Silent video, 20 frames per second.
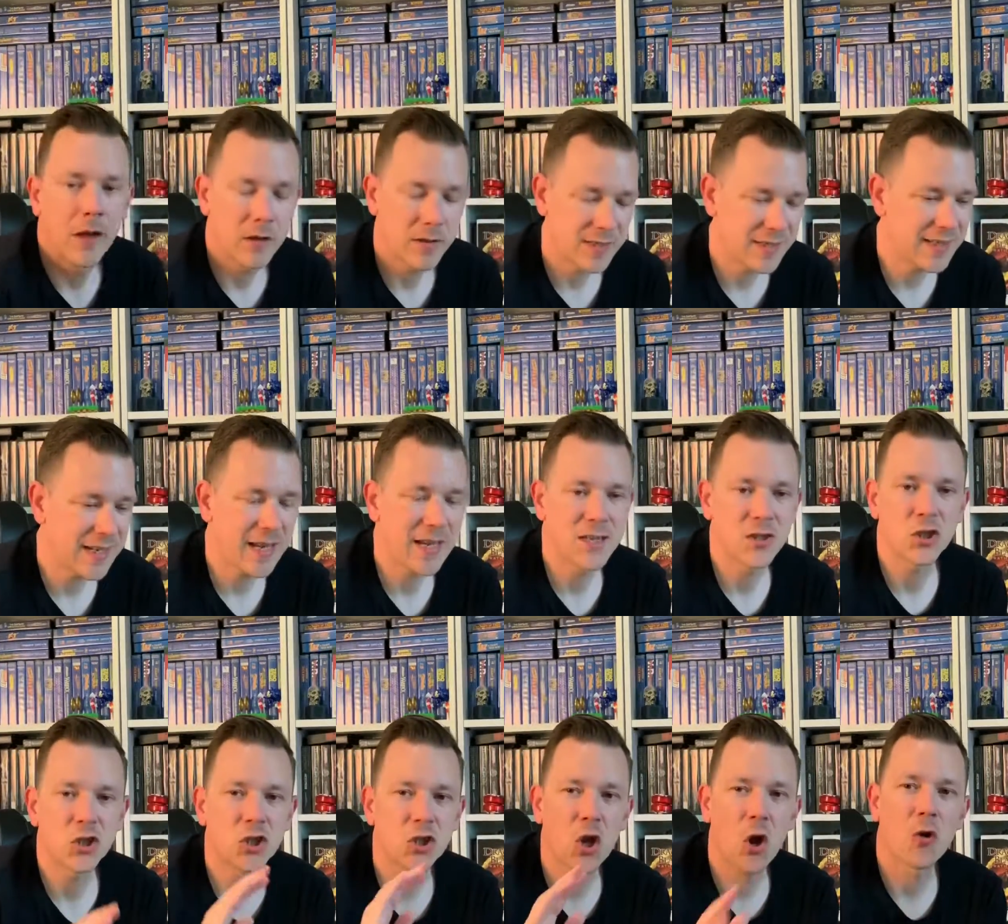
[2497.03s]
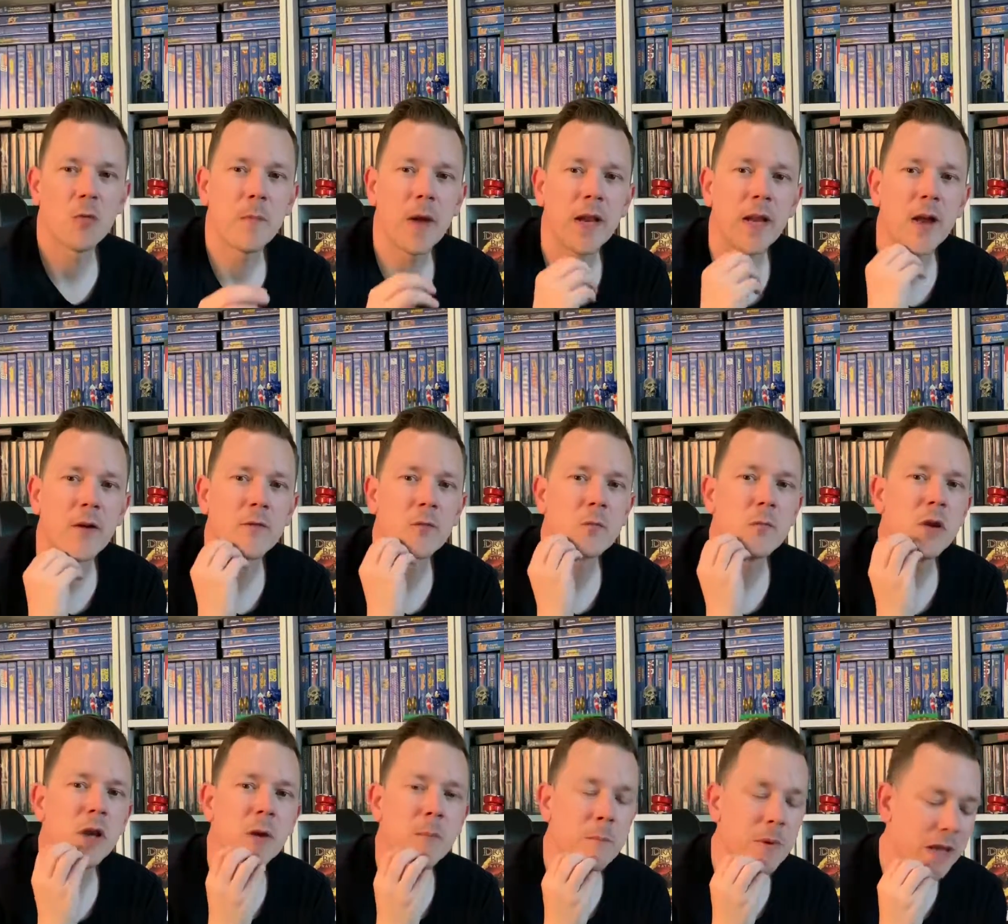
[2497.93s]
Seeing so many of them,
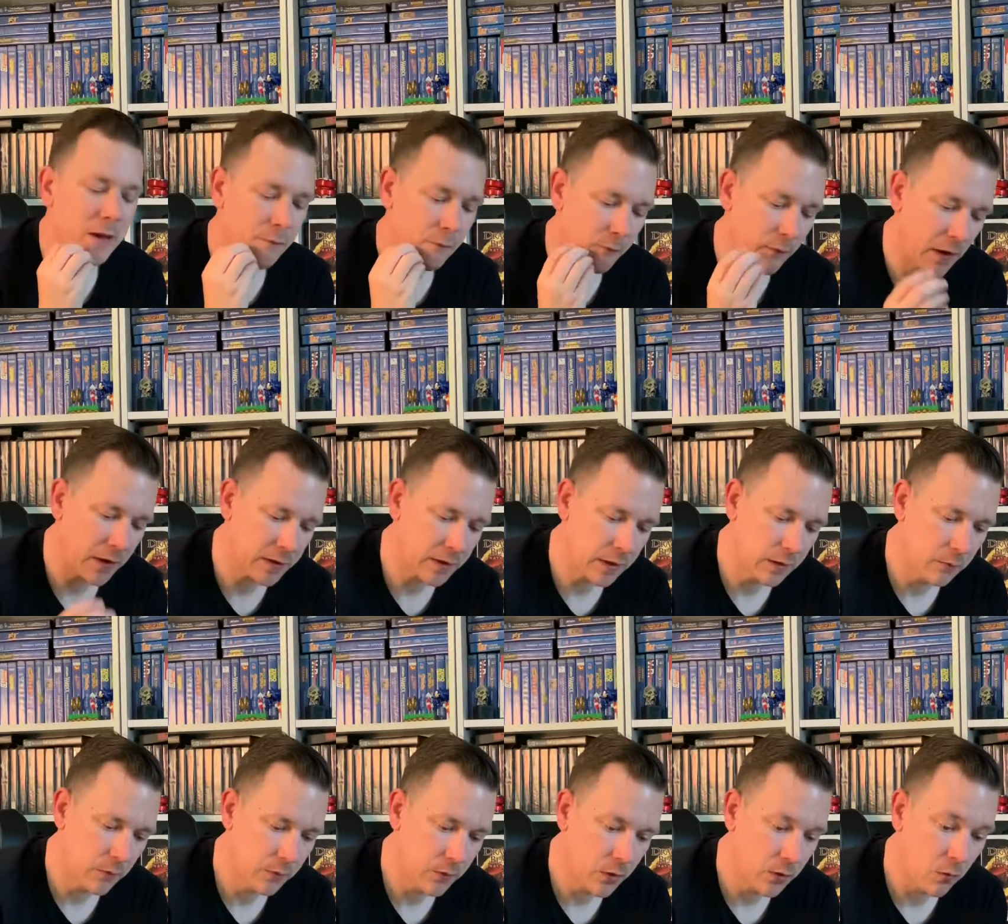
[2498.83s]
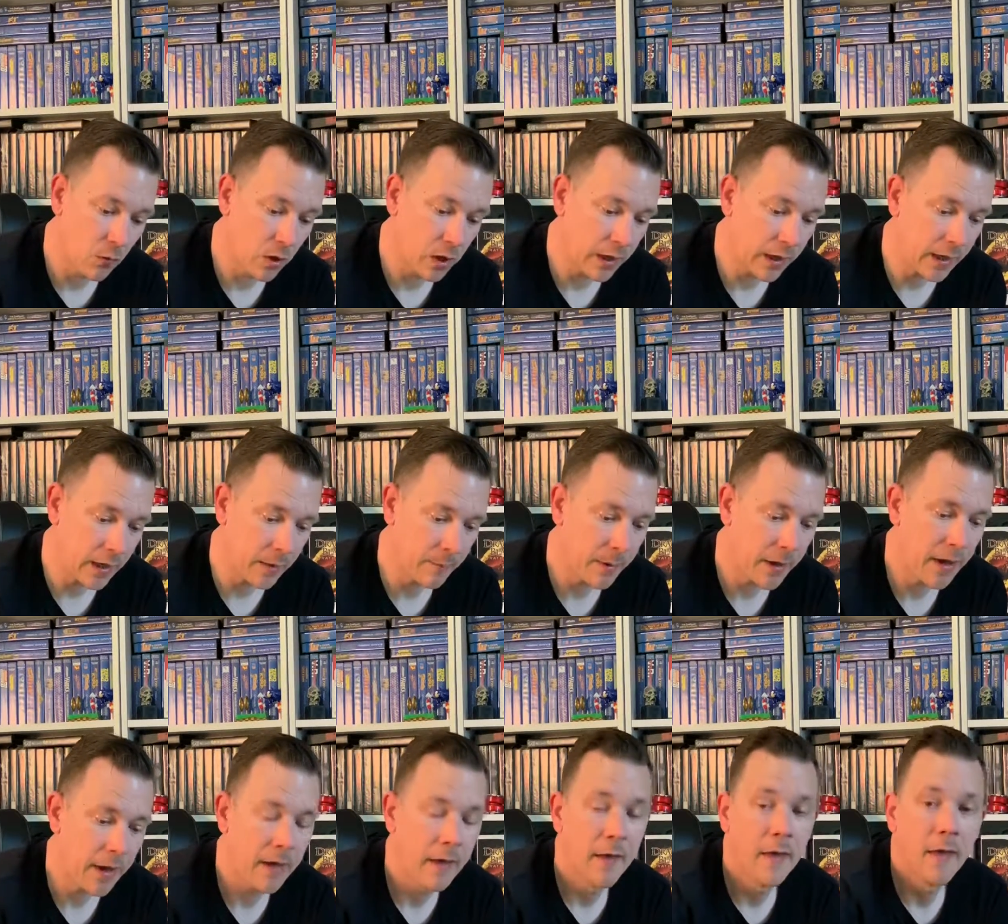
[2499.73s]
you can be fussy with the quality a bit.